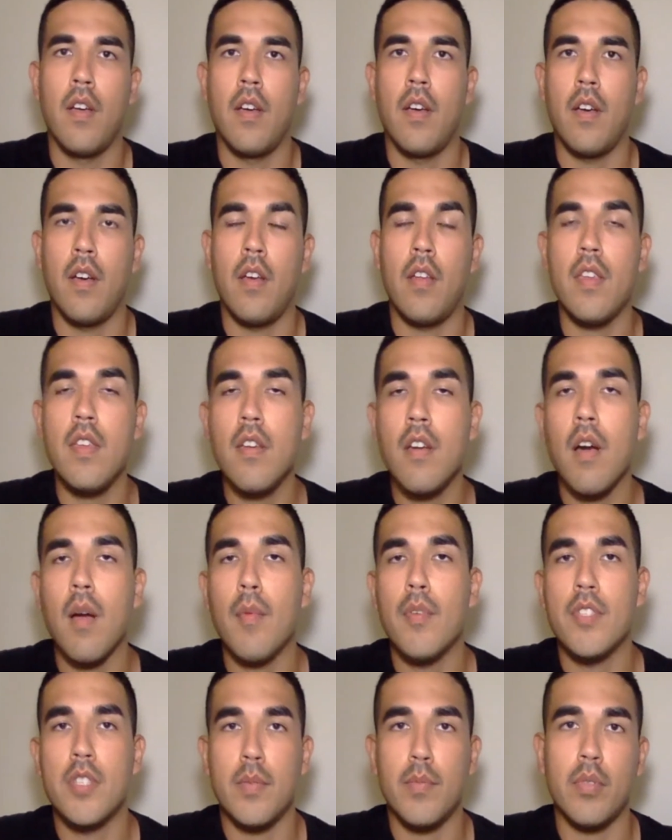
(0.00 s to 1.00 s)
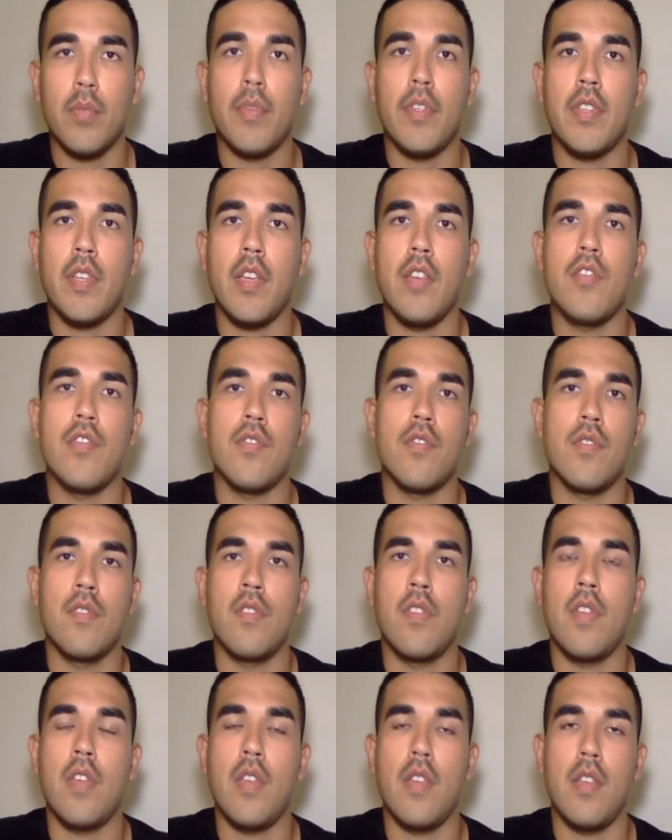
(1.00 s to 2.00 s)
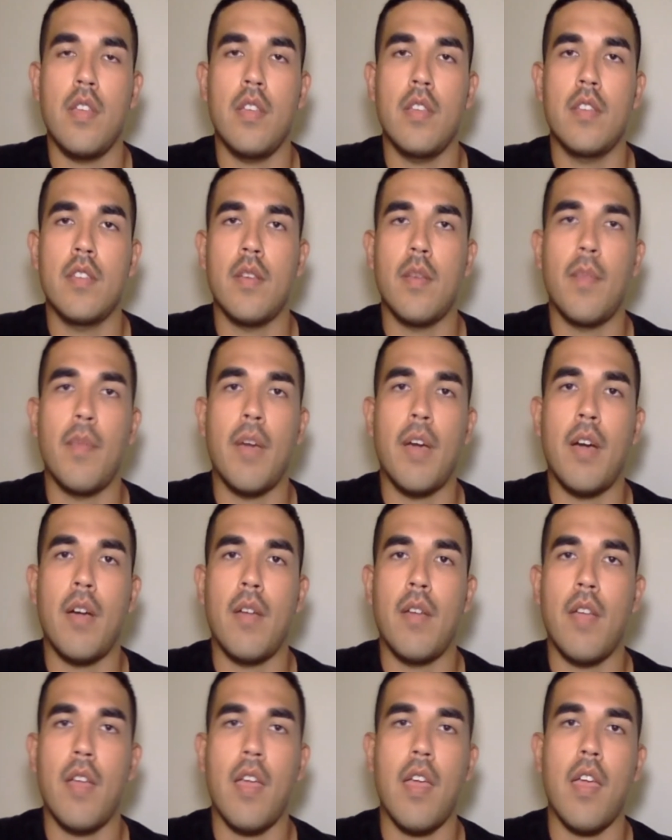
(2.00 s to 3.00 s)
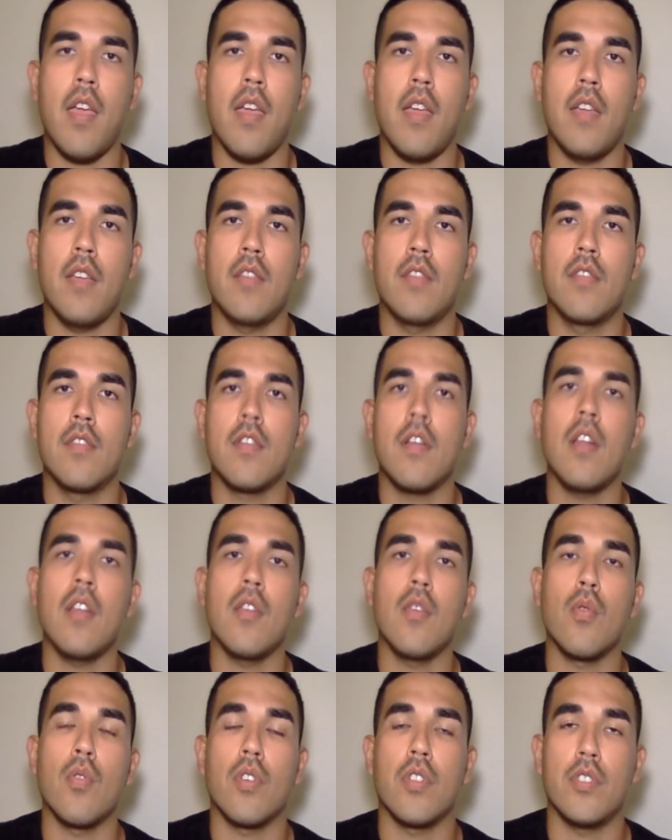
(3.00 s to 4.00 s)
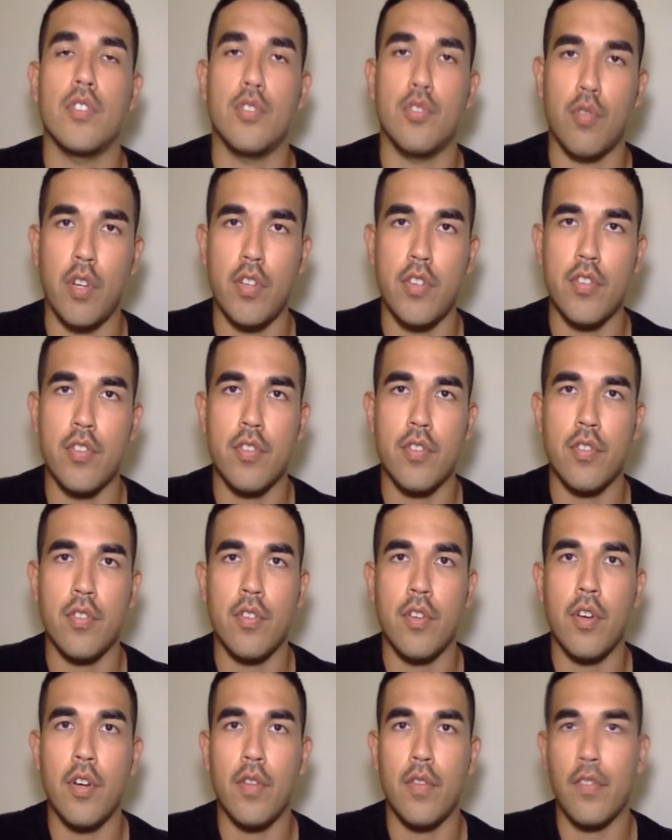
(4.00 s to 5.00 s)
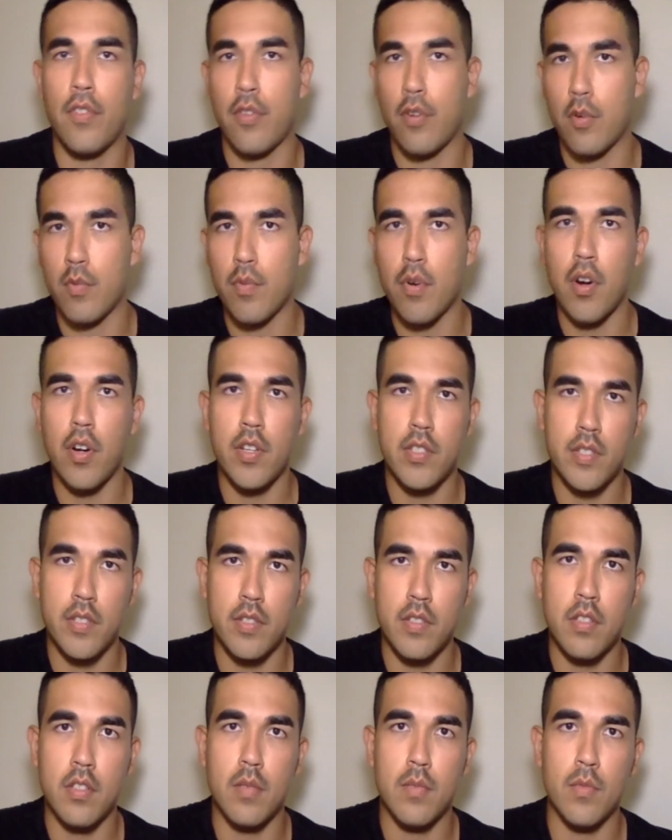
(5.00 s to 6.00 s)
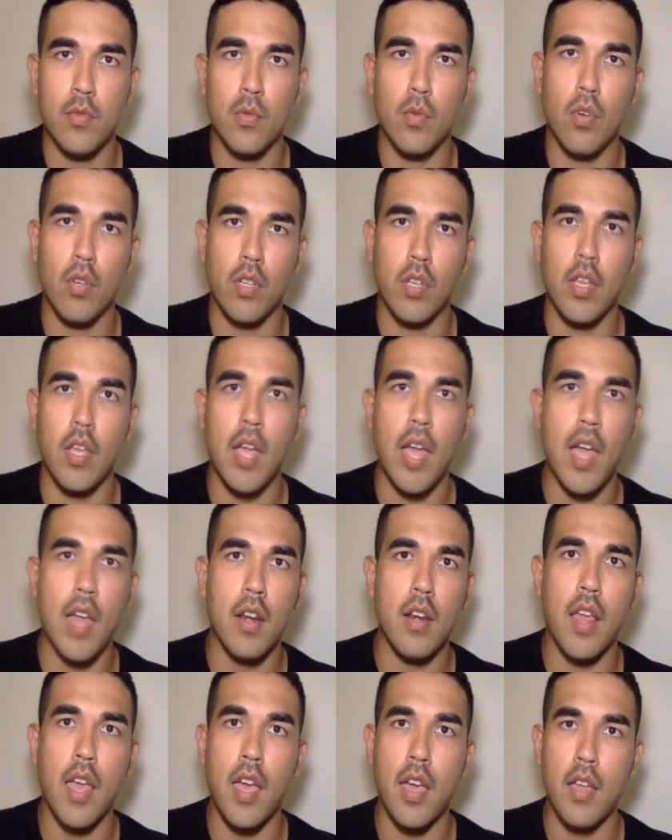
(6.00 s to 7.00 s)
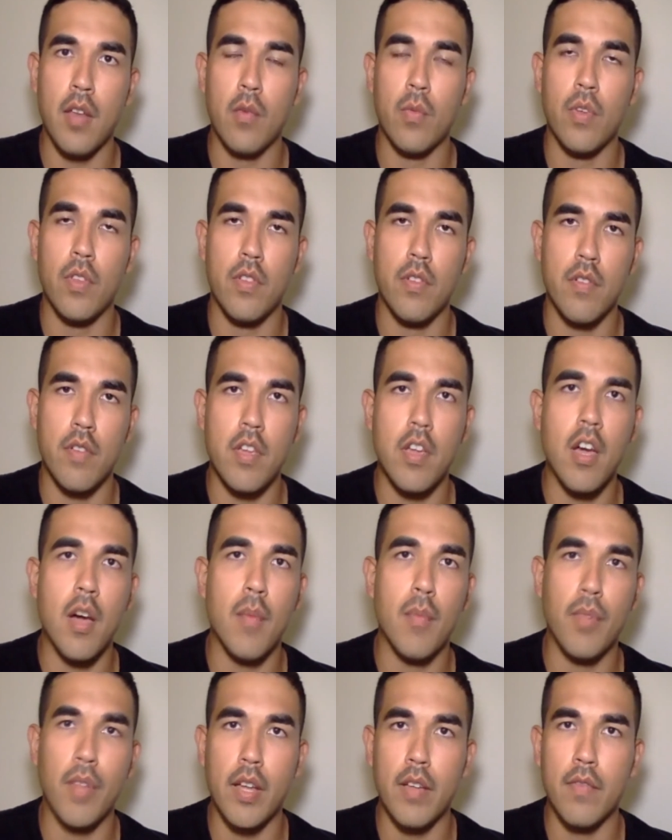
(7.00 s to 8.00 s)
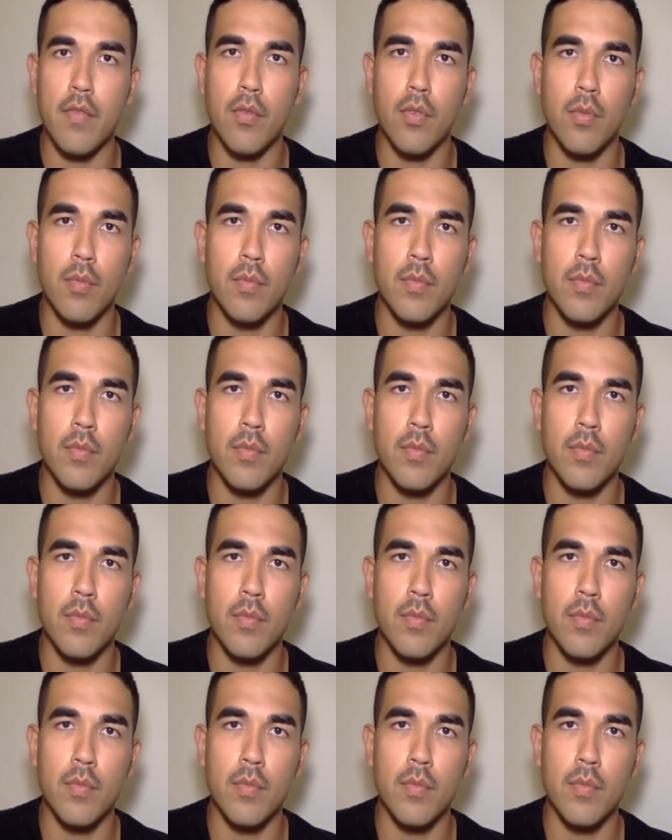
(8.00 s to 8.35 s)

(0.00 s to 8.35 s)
An e-commerce implementation is about a solid orchestration of third-party systems working hand-in-hand with your e-com platform.